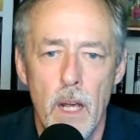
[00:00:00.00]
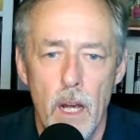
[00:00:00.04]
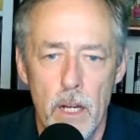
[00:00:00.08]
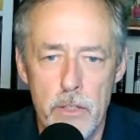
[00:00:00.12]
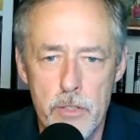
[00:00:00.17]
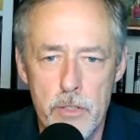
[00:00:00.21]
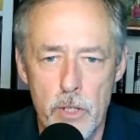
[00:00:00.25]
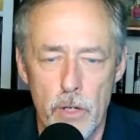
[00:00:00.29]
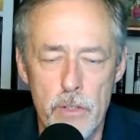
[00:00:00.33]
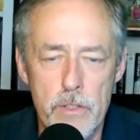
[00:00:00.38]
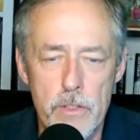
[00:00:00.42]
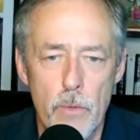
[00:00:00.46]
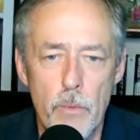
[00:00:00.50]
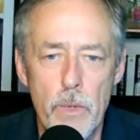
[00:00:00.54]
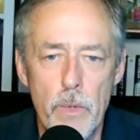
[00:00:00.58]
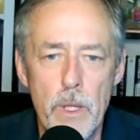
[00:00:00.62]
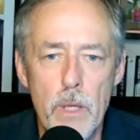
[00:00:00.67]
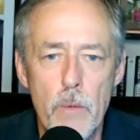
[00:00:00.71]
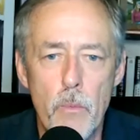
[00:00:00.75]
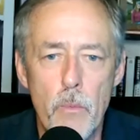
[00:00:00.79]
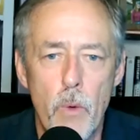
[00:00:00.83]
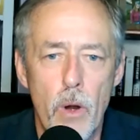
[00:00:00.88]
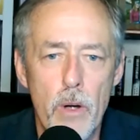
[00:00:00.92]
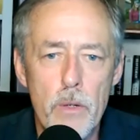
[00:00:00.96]
a church that
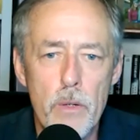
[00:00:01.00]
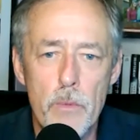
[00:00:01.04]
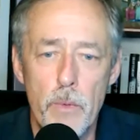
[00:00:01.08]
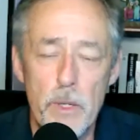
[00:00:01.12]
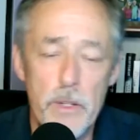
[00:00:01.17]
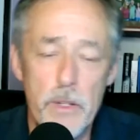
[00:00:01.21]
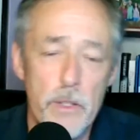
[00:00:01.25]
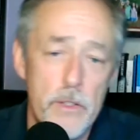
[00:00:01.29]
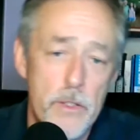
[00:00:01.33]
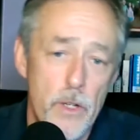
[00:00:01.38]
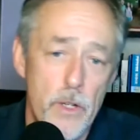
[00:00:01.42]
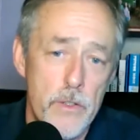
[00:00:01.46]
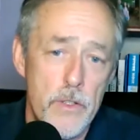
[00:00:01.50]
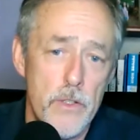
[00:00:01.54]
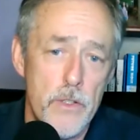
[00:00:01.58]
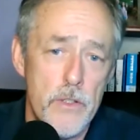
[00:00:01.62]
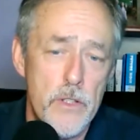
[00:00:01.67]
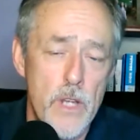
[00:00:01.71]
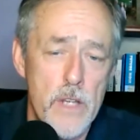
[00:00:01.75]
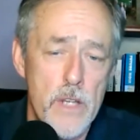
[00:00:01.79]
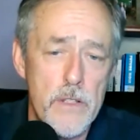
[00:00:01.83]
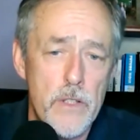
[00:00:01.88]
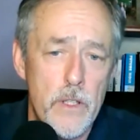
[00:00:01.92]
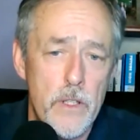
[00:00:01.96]
we had worked with, a church that
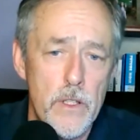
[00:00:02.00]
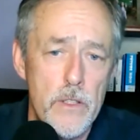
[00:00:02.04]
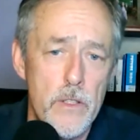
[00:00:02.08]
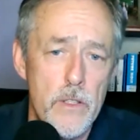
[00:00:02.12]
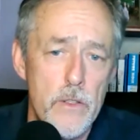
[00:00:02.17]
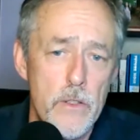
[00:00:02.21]
Jessica